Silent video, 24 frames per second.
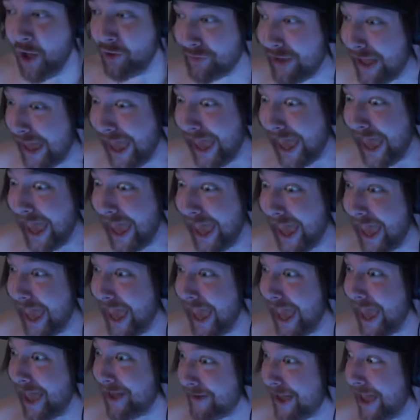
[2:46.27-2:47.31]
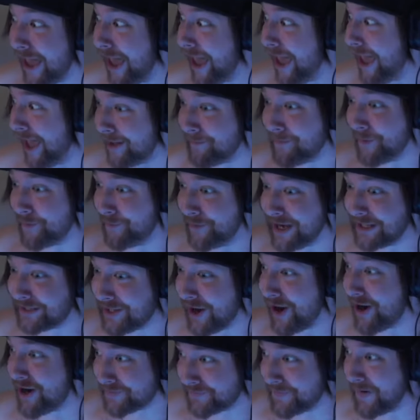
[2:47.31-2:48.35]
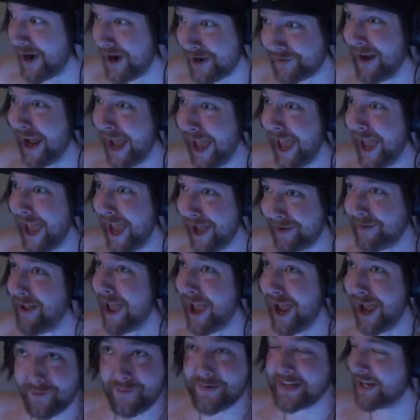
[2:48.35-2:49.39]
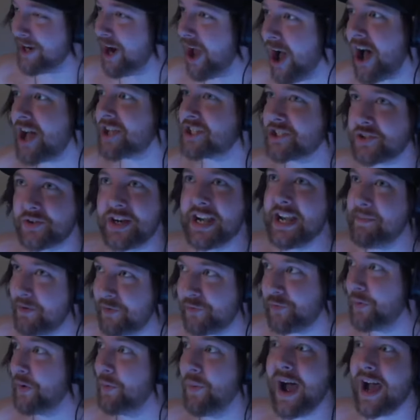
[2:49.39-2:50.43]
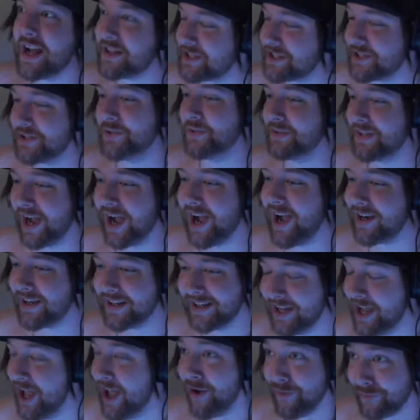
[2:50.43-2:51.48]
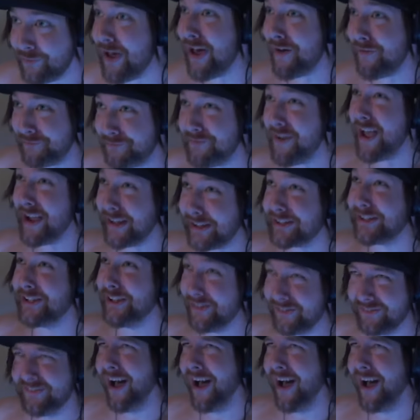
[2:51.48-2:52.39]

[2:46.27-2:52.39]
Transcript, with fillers: I'm a retard We can all scream if we want to, Doug. You, you piece of shit.